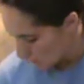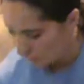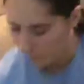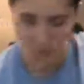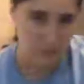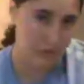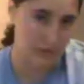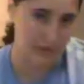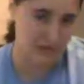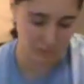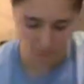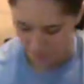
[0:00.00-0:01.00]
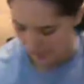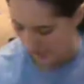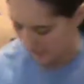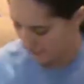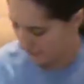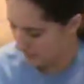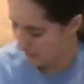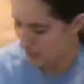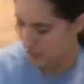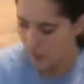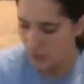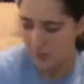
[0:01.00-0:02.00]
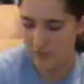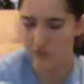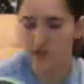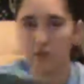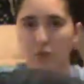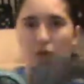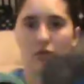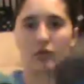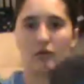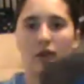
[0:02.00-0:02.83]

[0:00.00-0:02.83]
First we'll get into my bladders. These are both